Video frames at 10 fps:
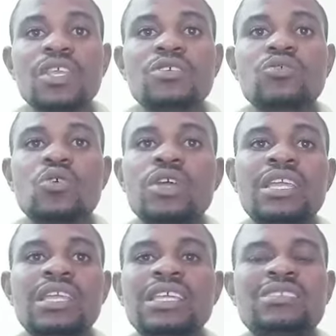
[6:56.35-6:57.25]
So
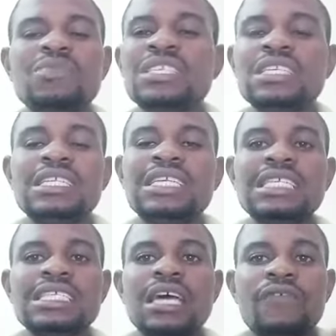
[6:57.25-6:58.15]
it means it
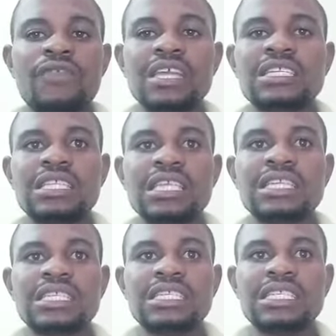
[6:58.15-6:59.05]
doesn't affect the